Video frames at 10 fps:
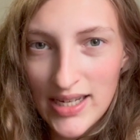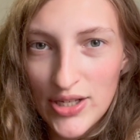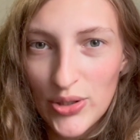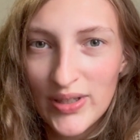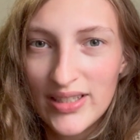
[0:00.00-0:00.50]
and
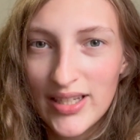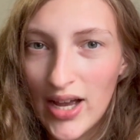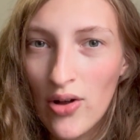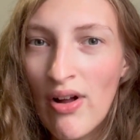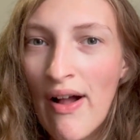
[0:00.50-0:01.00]
you can
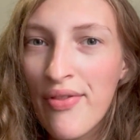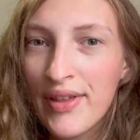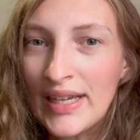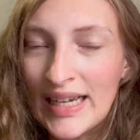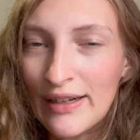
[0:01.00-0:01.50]
tell how they
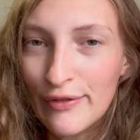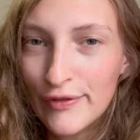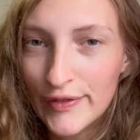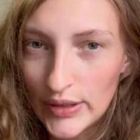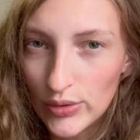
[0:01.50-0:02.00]
kind of
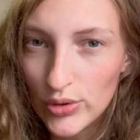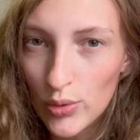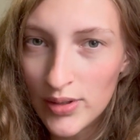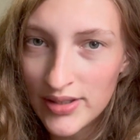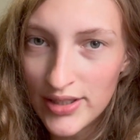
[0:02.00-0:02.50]
feel
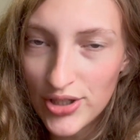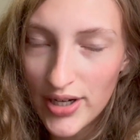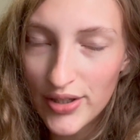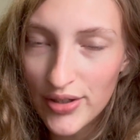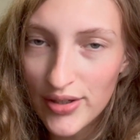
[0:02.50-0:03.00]
towards each
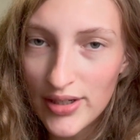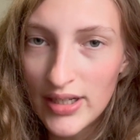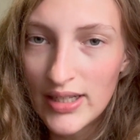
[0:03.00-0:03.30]
other.